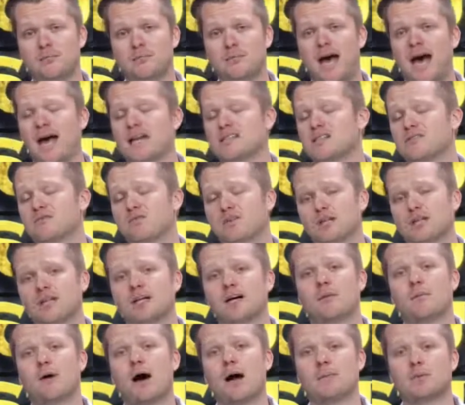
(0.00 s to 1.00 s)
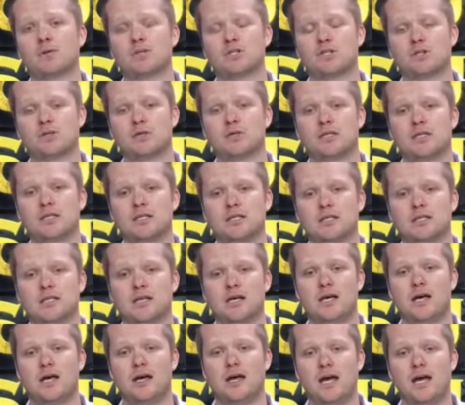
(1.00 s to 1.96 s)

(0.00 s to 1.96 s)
passive income opportunities,